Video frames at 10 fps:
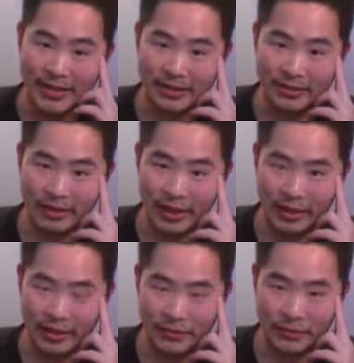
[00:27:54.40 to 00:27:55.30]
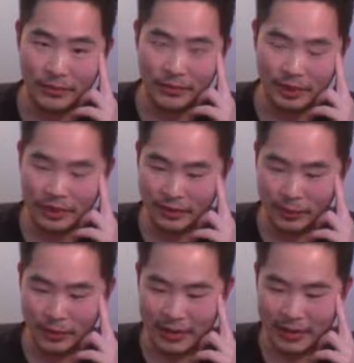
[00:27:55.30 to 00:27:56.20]
just don't like his
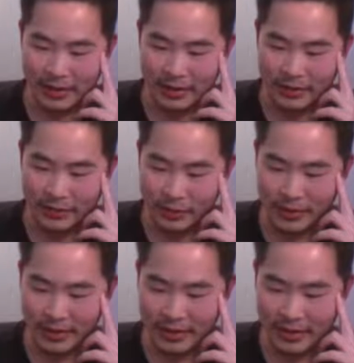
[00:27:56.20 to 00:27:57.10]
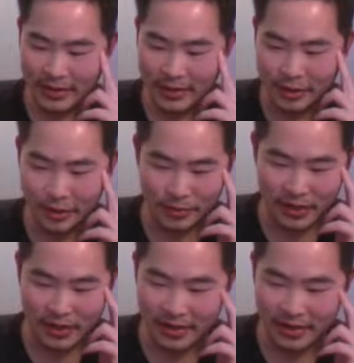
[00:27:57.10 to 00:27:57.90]
voice. His voice is too much